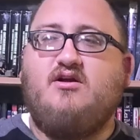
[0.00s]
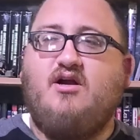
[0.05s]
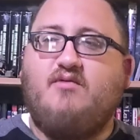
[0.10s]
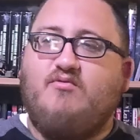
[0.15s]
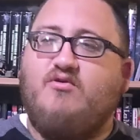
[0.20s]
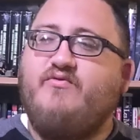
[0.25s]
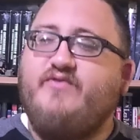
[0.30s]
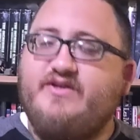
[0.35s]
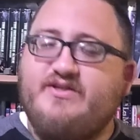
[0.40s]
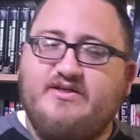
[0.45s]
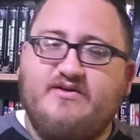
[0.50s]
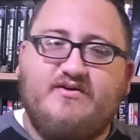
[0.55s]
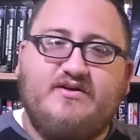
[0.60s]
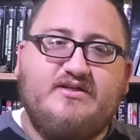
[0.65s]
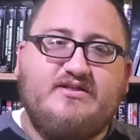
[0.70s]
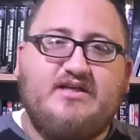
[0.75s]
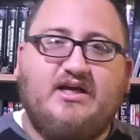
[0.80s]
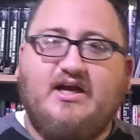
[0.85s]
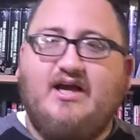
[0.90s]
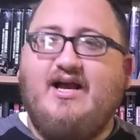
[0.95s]
a movie
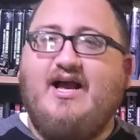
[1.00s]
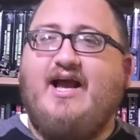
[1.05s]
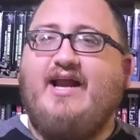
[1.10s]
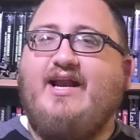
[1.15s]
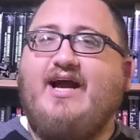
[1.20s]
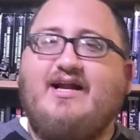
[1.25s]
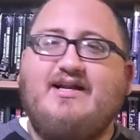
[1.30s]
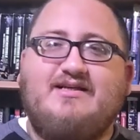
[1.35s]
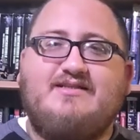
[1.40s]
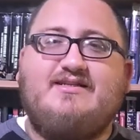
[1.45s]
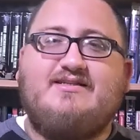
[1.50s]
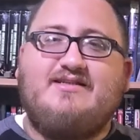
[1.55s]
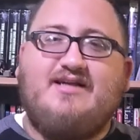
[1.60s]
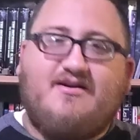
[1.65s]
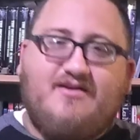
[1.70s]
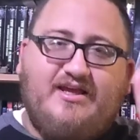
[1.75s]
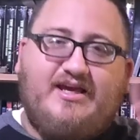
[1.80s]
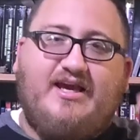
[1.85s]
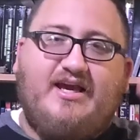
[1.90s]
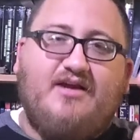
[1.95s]
series, and not
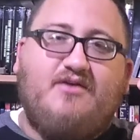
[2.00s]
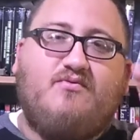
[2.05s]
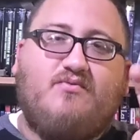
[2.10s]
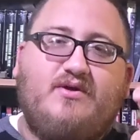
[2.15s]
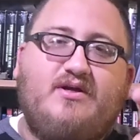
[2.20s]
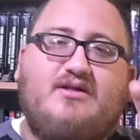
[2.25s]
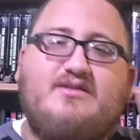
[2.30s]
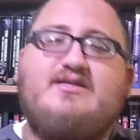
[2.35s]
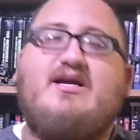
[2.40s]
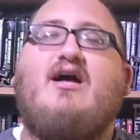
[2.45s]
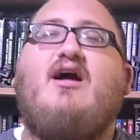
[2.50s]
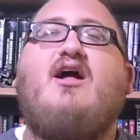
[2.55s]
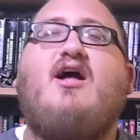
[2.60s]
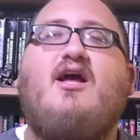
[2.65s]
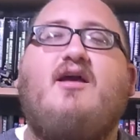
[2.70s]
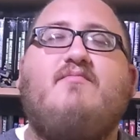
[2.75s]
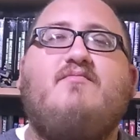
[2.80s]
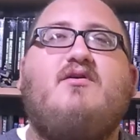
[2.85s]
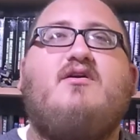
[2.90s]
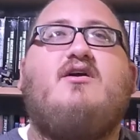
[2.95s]
necessarily in real
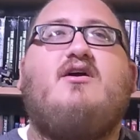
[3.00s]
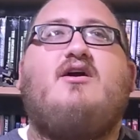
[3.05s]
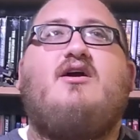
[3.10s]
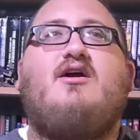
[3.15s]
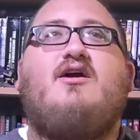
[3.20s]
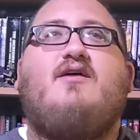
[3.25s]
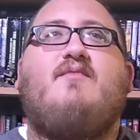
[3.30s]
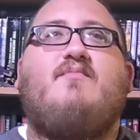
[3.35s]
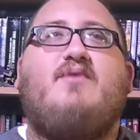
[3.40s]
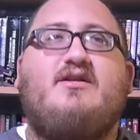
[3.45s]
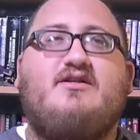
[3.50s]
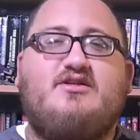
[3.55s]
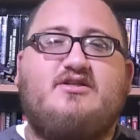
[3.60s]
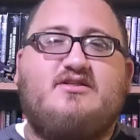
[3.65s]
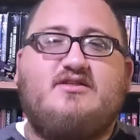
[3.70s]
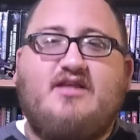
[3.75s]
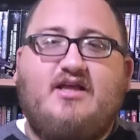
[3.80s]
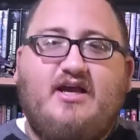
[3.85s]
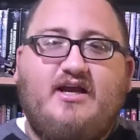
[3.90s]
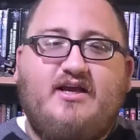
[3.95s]
time, but
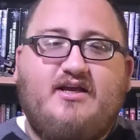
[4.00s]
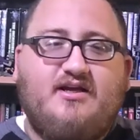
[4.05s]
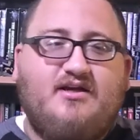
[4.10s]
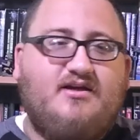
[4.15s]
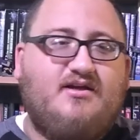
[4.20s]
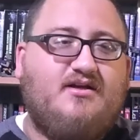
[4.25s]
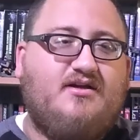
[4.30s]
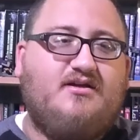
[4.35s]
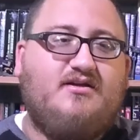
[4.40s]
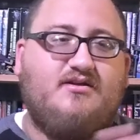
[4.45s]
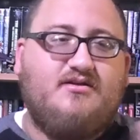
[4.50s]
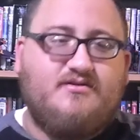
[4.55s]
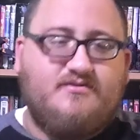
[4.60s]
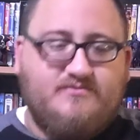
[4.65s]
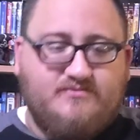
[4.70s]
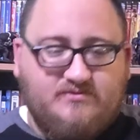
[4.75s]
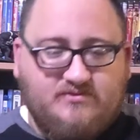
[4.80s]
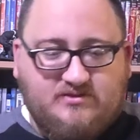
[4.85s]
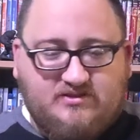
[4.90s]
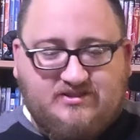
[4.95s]
just like
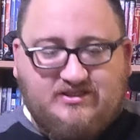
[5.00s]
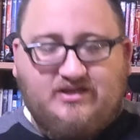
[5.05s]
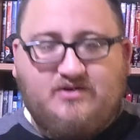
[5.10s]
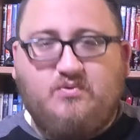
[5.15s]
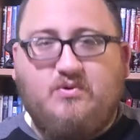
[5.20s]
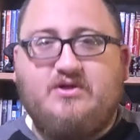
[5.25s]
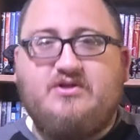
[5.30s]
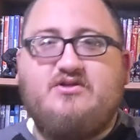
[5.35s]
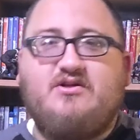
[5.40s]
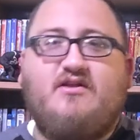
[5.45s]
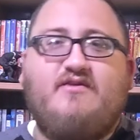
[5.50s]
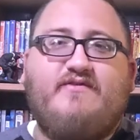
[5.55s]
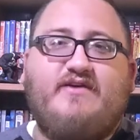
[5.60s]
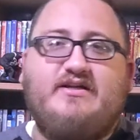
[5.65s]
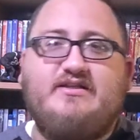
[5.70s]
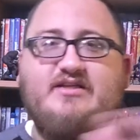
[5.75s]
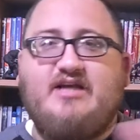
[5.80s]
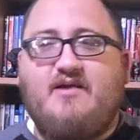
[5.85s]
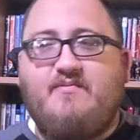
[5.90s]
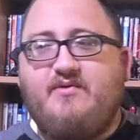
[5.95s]
sequential
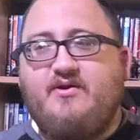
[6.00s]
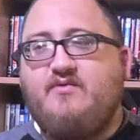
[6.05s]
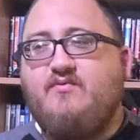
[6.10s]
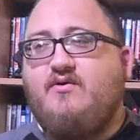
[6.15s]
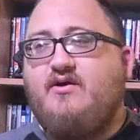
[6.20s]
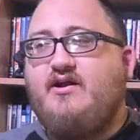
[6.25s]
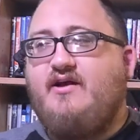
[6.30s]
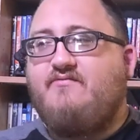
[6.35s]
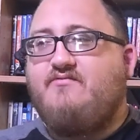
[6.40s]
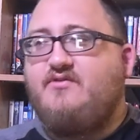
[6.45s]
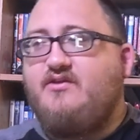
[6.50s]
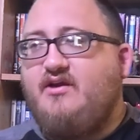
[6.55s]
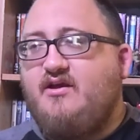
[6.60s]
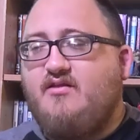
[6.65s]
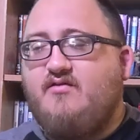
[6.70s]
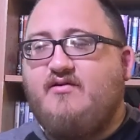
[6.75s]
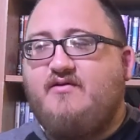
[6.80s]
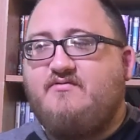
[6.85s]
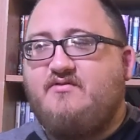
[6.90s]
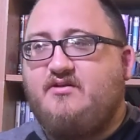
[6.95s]
events happening one after the
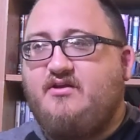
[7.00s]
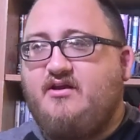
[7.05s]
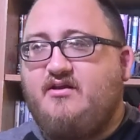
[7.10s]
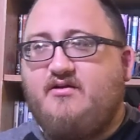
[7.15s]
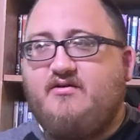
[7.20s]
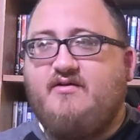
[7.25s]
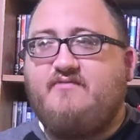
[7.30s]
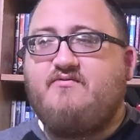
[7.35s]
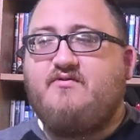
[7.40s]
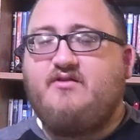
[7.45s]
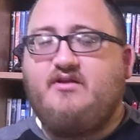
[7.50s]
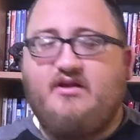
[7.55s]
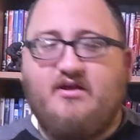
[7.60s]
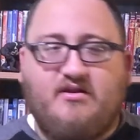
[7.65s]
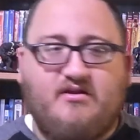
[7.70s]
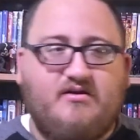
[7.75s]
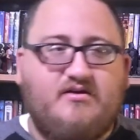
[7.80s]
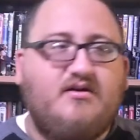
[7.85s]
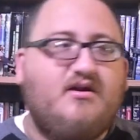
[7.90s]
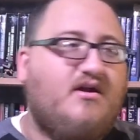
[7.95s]
other, after the other, after the
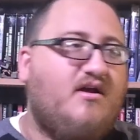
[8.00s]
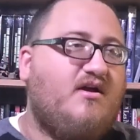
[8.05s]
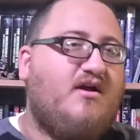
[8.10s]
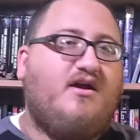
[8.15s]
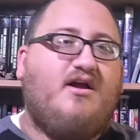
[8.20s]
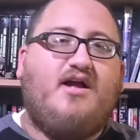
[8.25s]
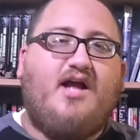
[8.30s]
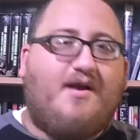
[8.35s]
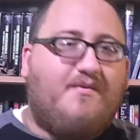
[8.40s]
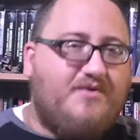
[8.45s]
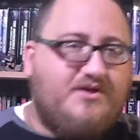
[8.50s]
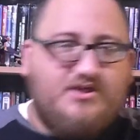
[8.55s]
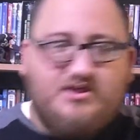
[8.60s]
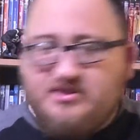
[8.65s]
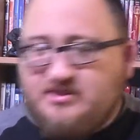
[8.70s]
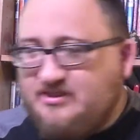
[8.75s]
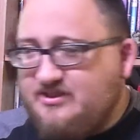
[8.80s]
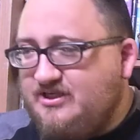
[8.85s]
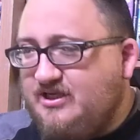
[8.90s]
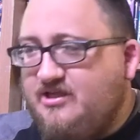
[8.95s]
other, and we
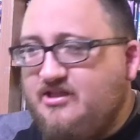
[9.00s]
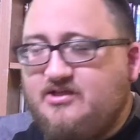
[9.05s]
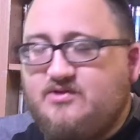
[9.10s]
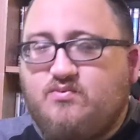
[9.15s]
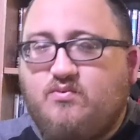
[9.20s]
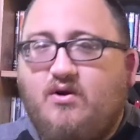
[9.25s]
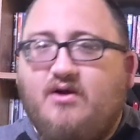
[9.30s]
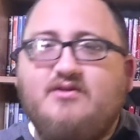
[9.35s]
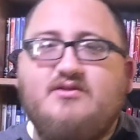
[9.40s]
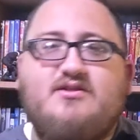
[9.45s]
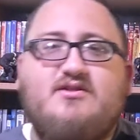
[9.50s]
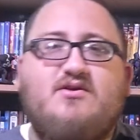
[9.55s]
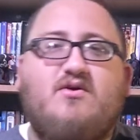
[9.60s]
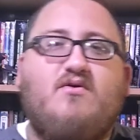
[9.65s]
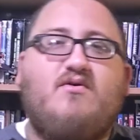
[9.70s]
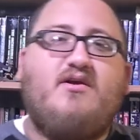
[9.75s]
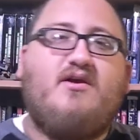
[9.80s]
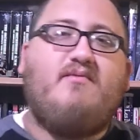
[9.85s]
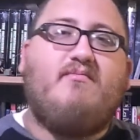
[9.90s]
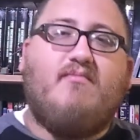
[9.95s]
just see this one
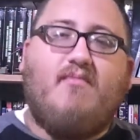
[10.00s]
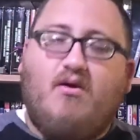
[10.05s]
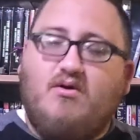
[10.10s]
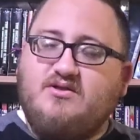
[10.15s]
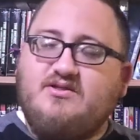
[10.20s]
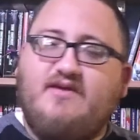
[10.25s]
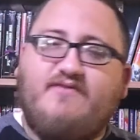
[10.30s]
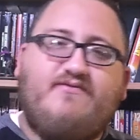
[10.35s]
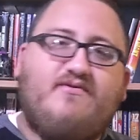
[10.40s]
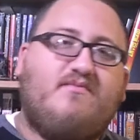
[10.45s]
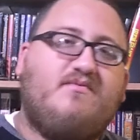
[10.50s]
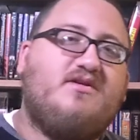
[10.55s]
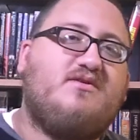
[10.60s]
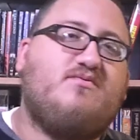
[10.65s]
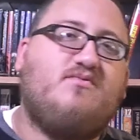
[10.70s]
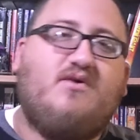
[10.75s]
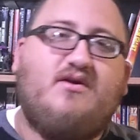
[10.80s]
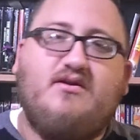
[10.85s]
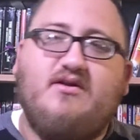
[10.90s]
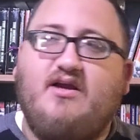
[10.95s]
story, mostly from
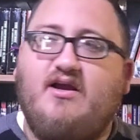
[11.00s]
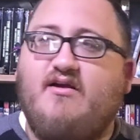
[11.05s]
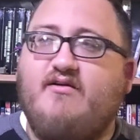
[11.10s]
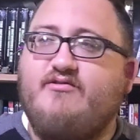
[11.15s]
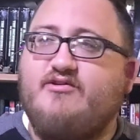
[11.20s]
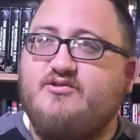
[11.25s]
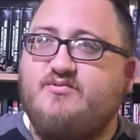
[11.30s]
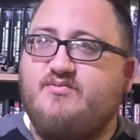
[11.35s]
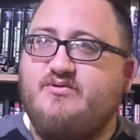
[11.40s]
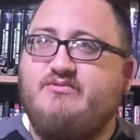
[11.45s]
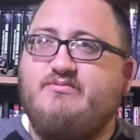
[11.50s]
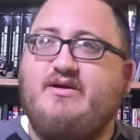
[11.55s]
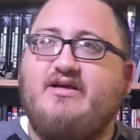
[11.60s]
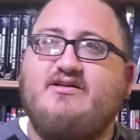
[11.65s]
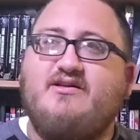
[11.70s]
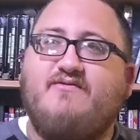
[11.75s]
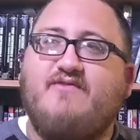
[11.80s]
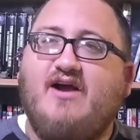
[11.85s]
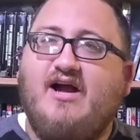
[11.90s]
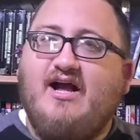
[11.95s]
this one character's
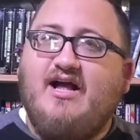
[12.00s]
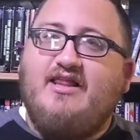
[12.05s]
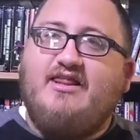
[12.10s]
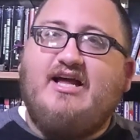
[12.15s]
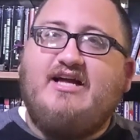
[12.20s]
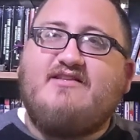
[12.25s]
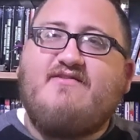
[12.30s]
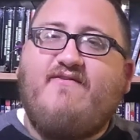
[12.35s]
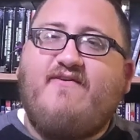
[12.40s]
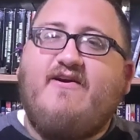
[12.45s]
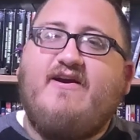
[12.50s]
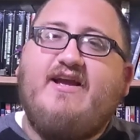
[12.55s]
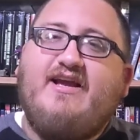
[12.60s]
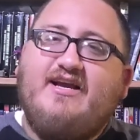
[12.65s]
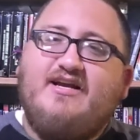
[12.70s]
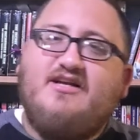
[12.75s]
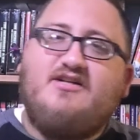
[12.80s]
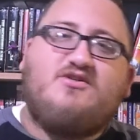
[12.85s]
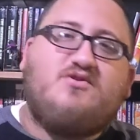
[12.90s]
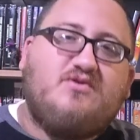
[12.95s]
perspective. That's
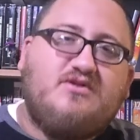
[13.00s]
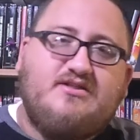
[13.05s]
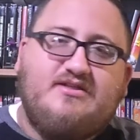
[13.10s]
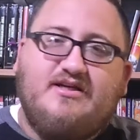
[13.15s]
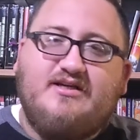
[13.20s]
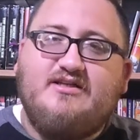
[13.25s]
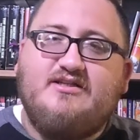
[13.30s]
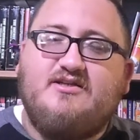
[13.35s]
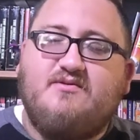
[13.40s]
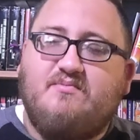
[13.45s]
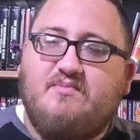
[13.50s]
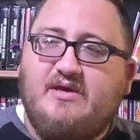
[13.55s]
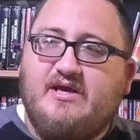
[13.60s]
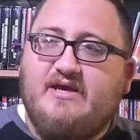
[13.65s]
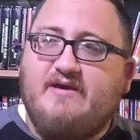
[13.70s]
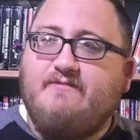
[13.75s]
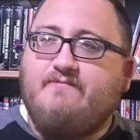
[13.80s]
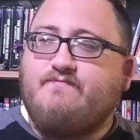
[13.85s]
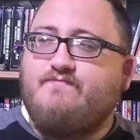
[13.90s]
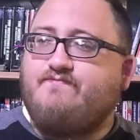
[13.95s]
very interesting to
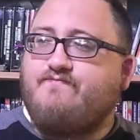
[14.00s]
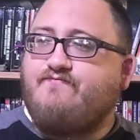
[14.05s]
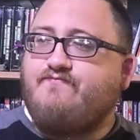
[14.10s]
me.